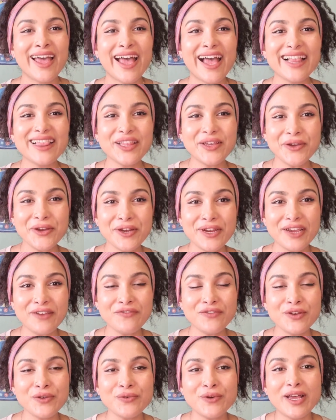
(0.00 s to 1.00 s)
Hello
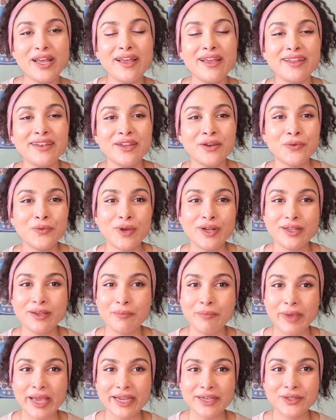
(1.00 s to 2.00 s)
everyone,
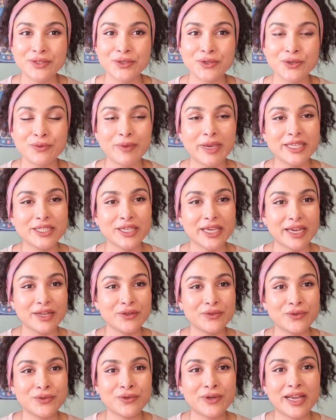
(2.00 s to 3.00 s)
welcome back to my
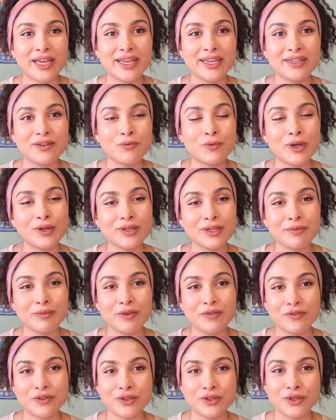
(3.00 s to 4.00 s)
channel and welcome
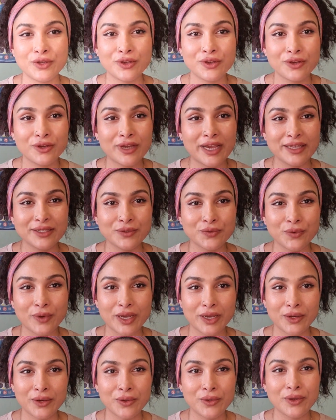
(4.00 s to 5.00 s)
if you're new as
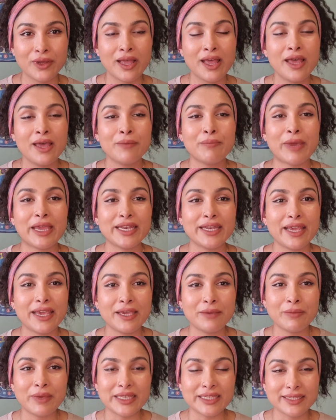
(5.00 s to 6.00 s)
well. My
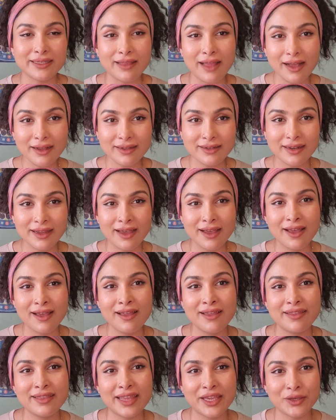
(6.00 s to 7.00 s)
name is
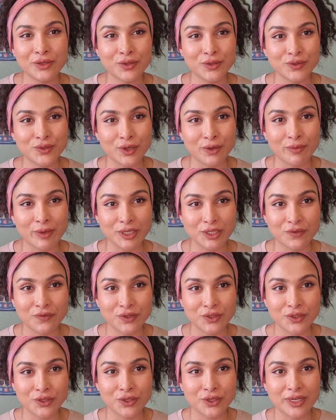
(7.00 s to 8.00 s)
Lakna. Thank you so much
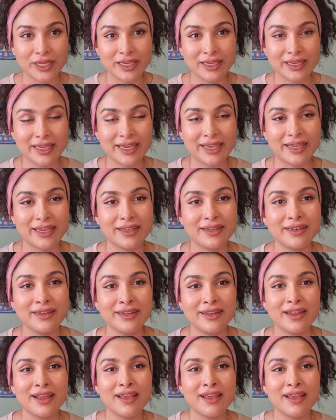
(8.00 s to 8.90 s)
for tuning in.